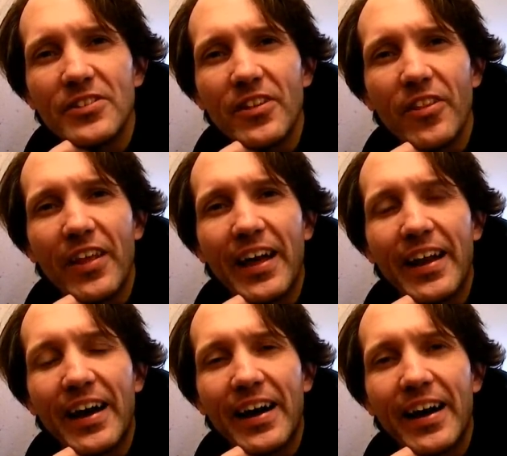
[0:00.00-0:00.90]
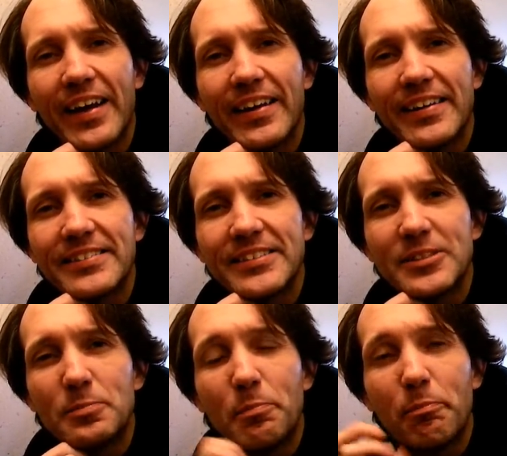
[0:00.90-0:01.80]
that I
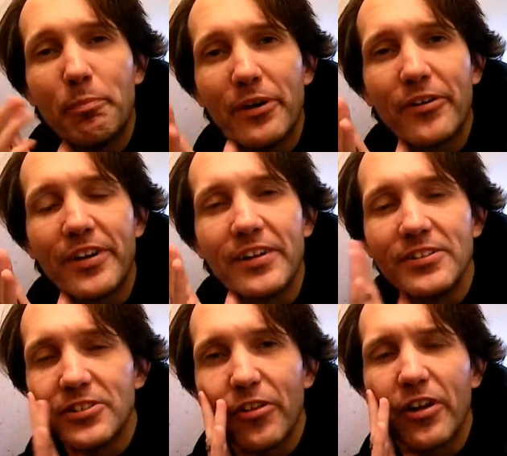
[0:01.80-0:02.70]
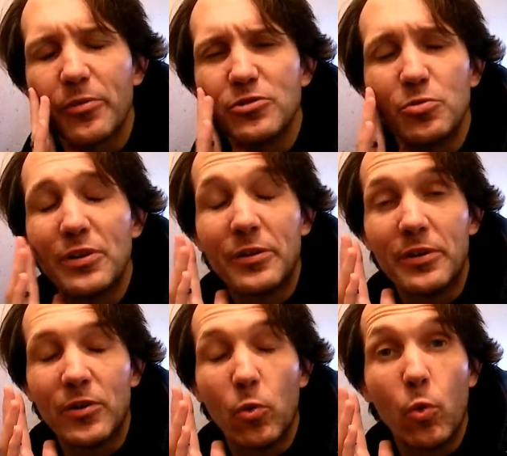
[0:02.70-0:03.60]
experienced experience, I thought it was really,
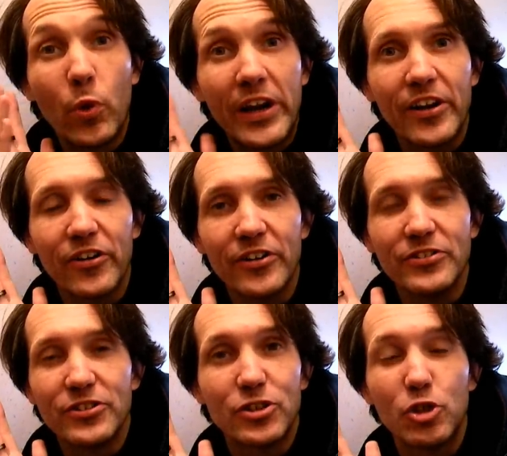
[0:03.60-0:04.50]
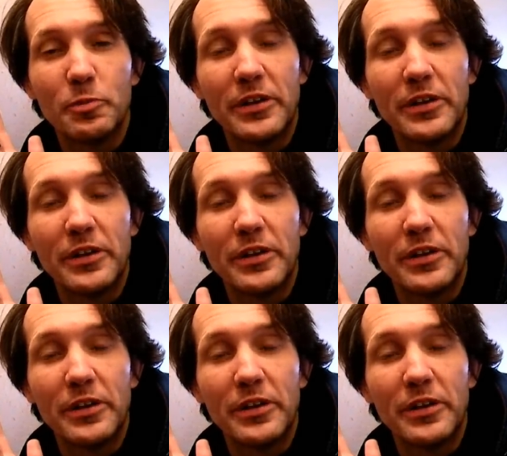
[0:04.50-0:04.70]
really weird and stupid.